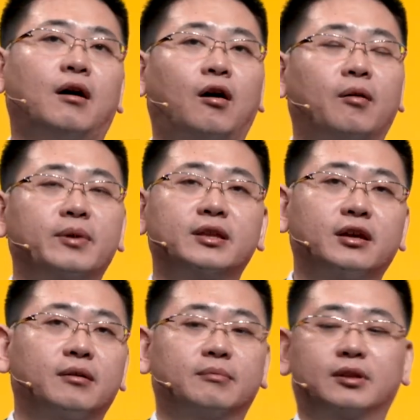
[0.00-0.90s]
or
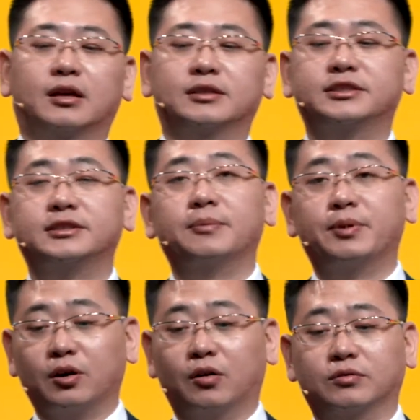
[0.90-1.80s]
medium the
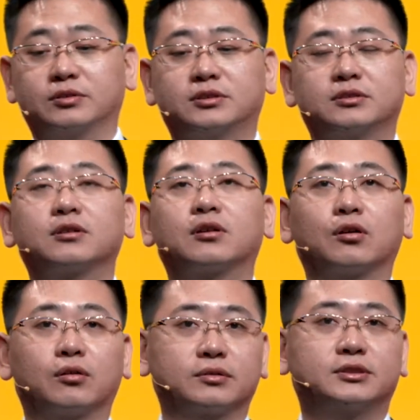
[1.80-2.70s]
CPOs
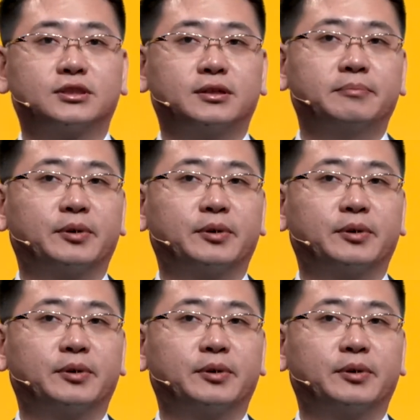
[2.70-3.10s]
grows